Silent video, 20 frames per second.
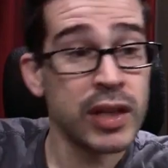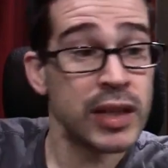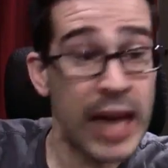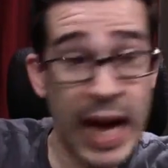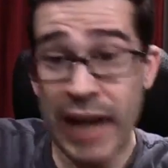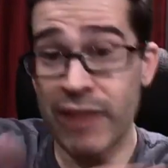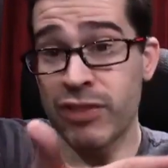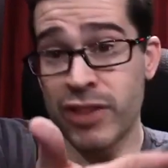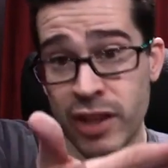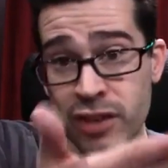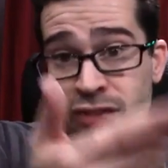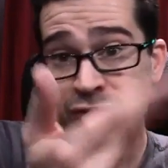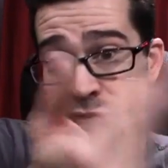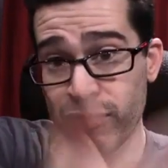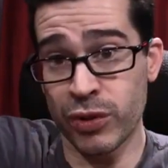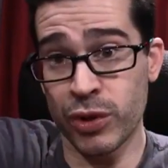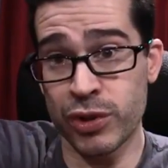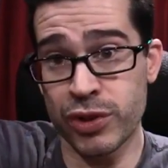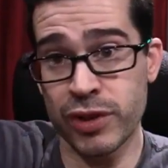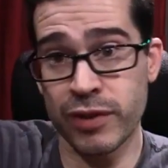Not this
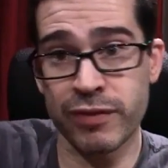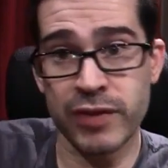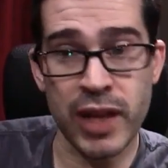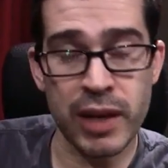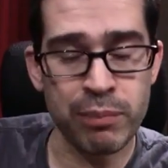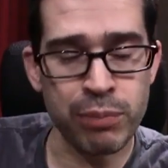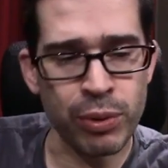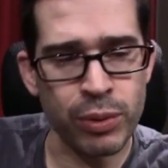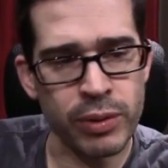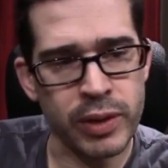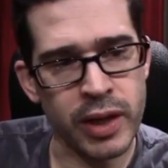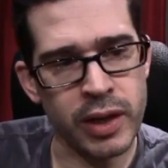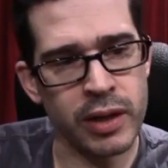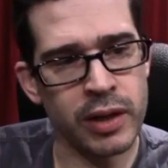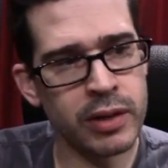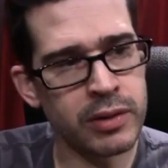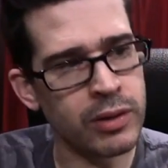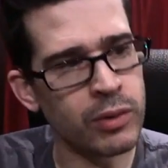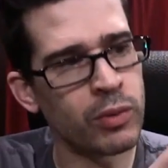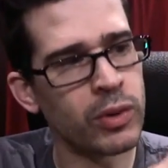version of Deadpool
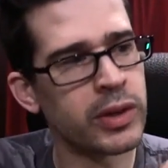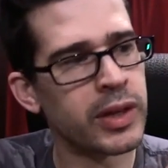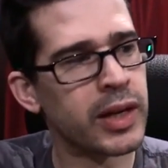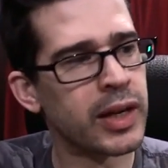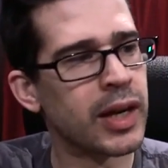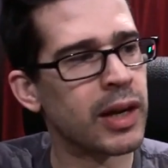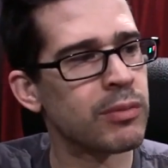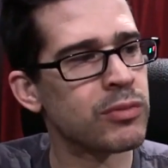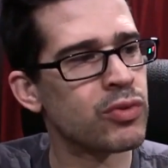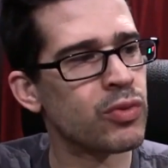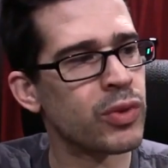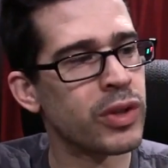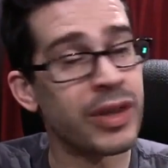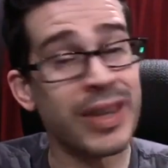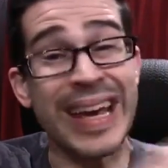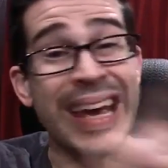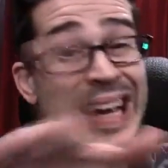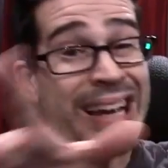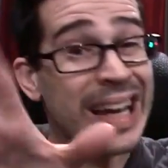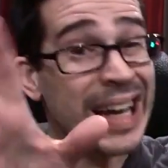here, the one that comes
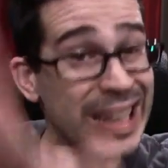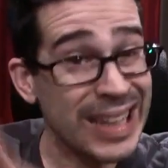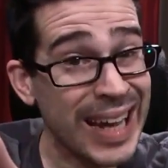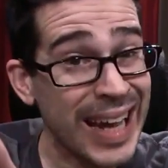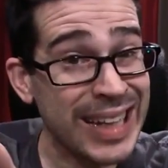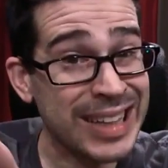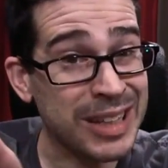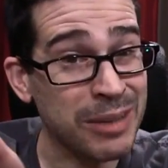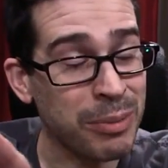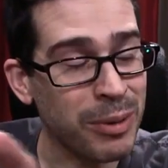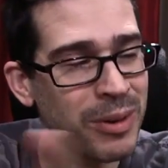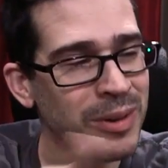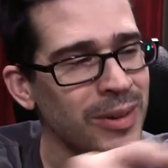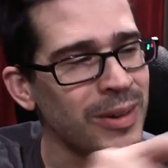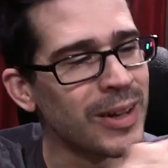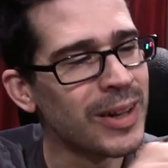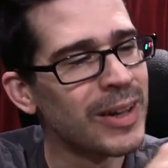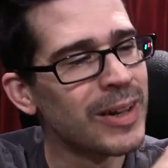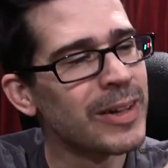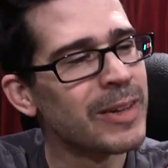with a
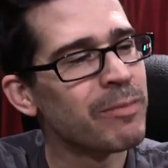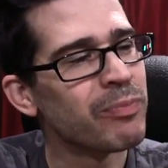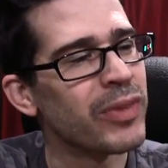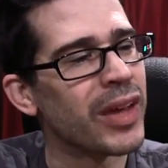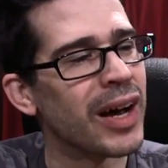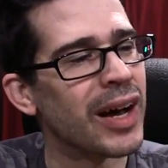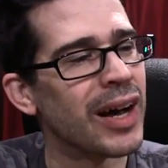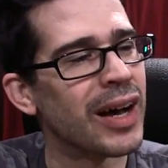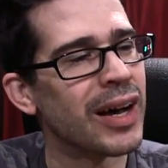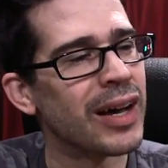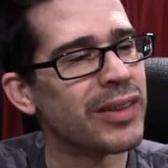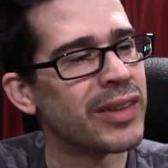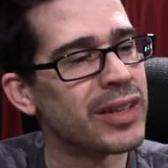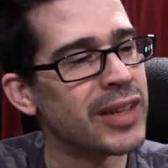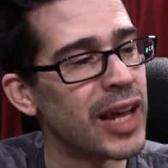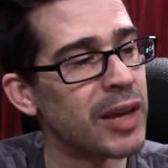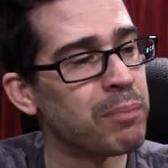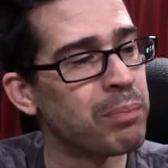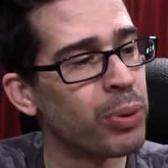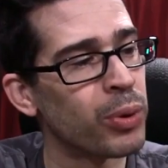collectible, uh,
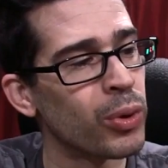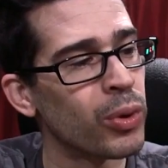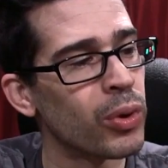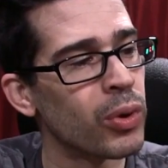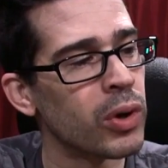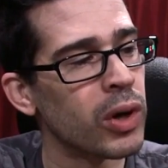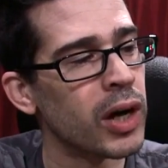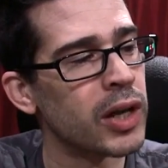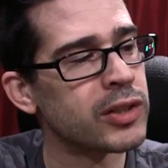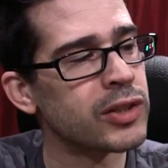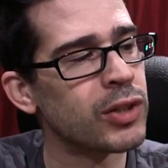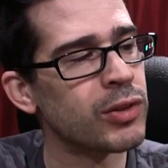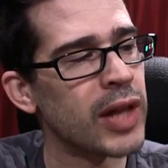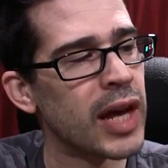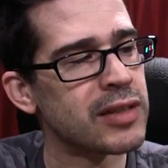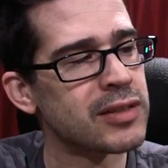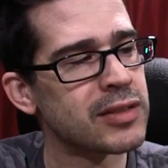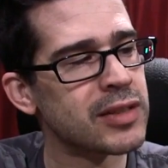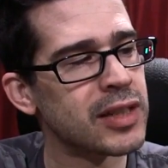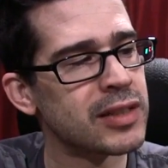the Deadpool
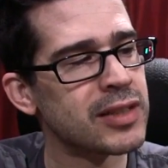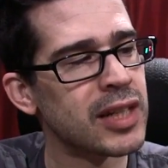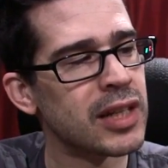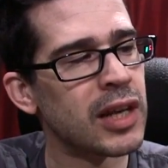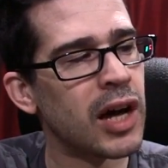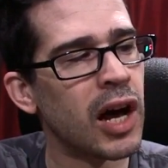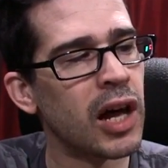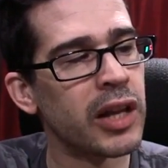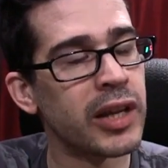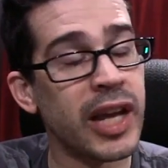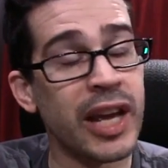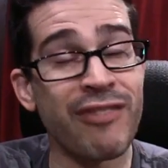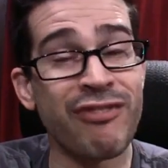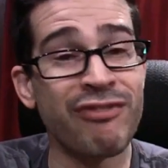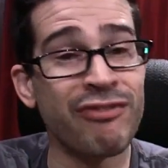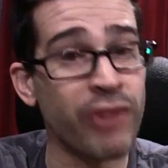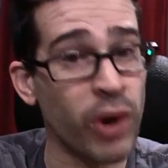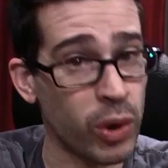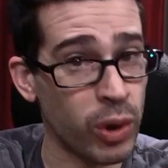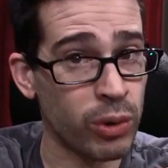2016 holiday
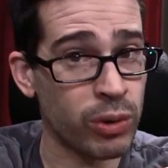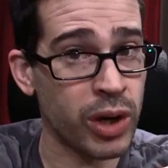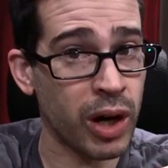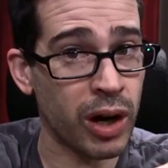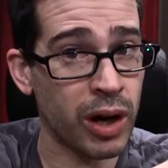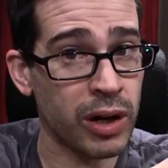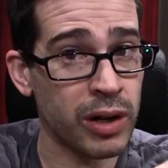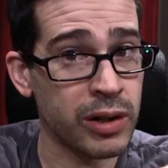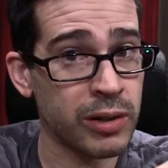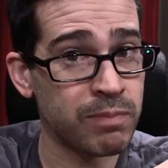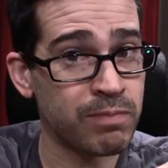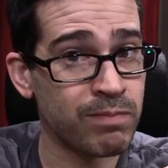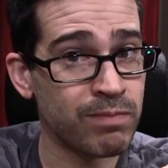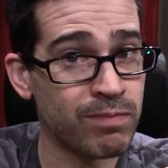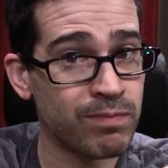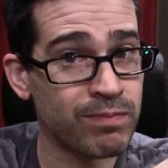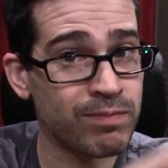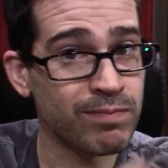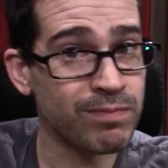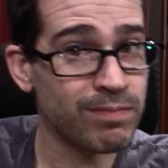photo card.
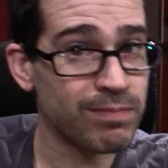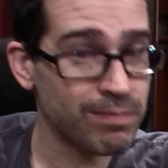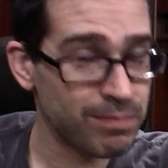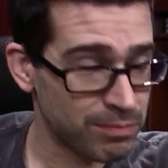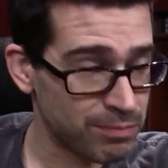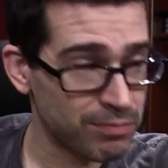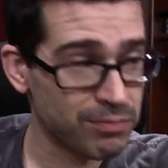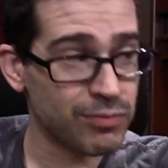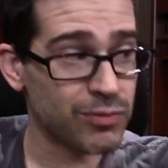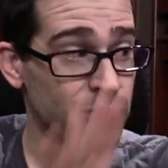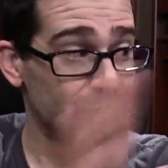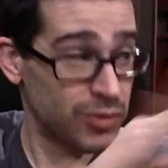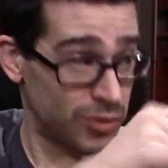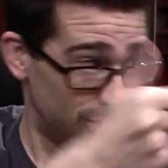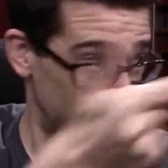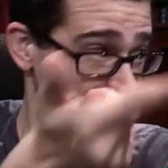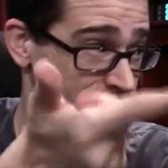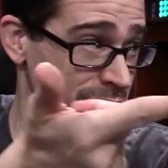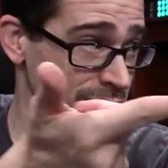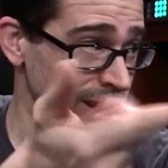
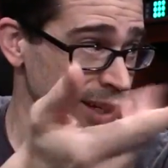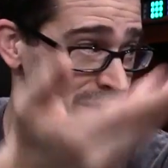See, it's